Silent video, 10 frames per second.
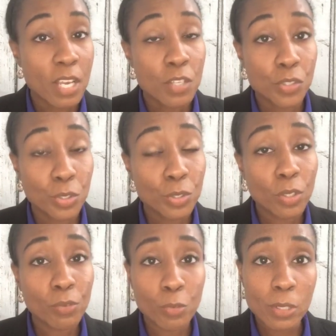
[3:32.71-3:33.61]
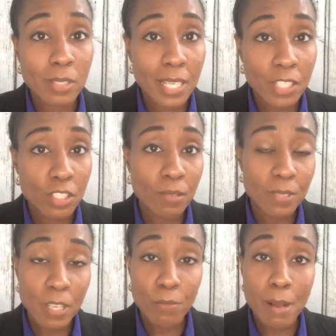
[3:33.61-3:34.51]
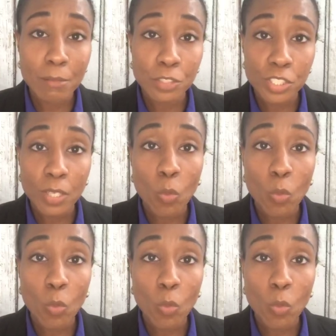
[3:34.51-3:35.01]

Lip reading: Do you know the 4 stages of self-publishing?